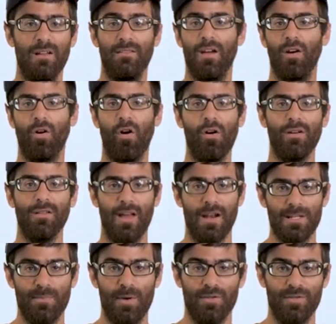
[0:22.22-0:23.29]
There are a lot
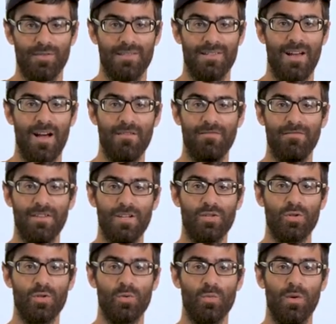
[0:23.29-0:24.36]
of special design
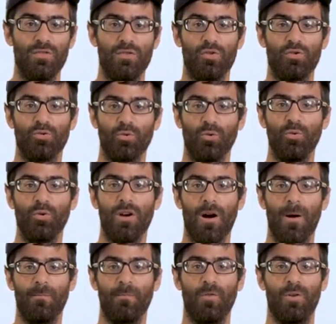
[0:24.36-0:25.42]
features with the
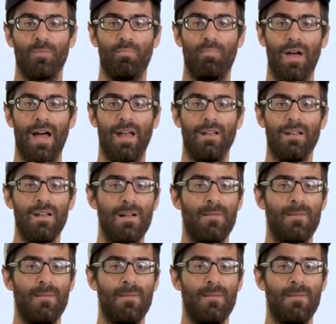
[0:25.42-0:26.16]
Tru.Comfort bed.